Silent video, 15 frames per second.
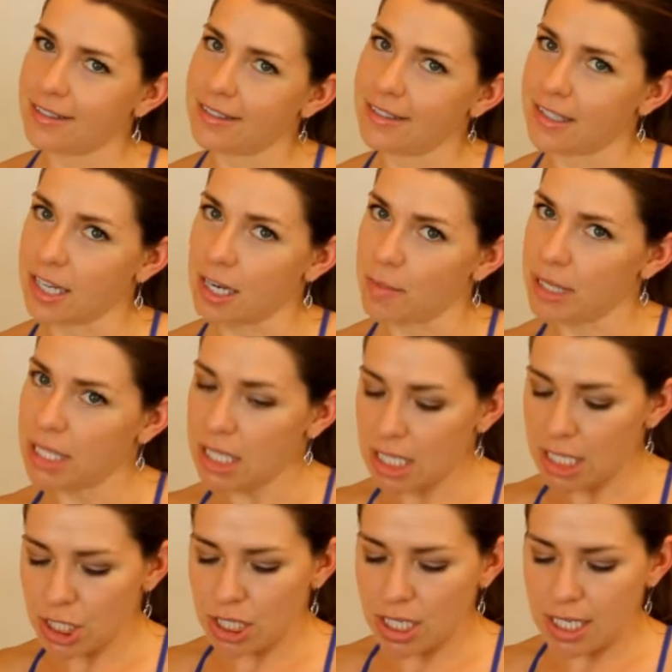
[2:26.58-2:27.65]
it's going to be
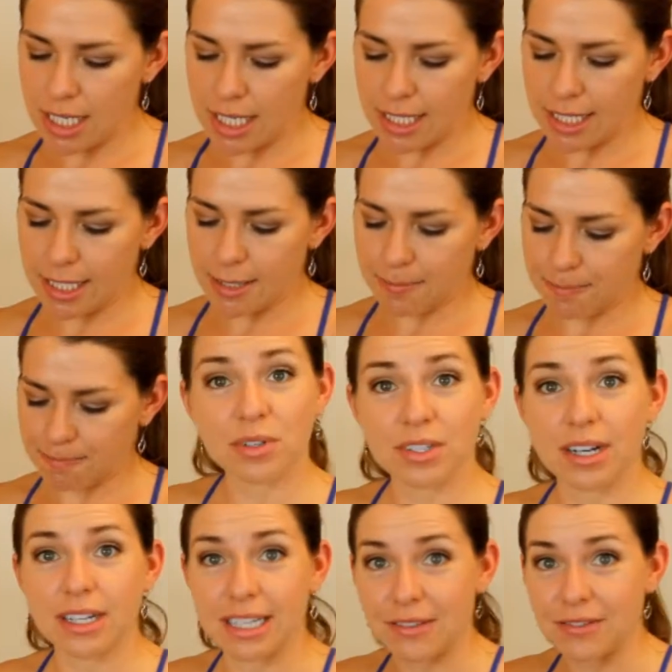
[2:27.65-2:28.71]
delicious. I'm
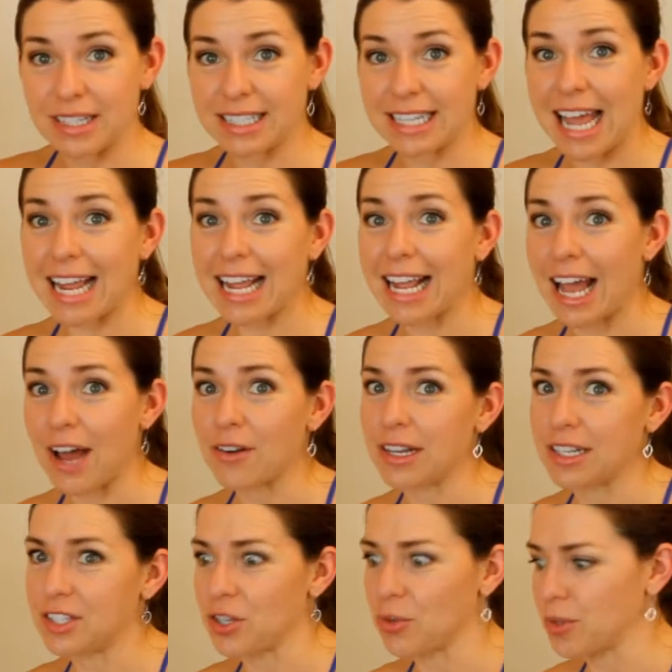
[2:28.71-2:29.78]
just going to leave this hanging out
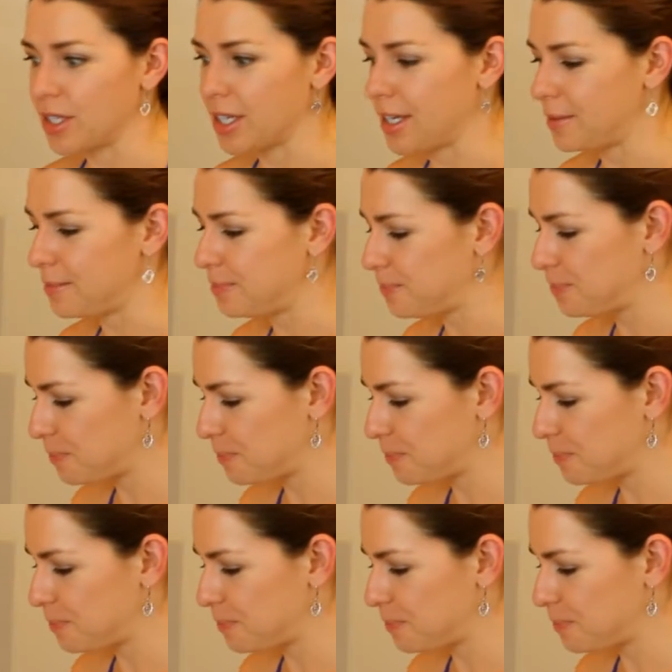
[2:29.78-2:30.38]
until we're done.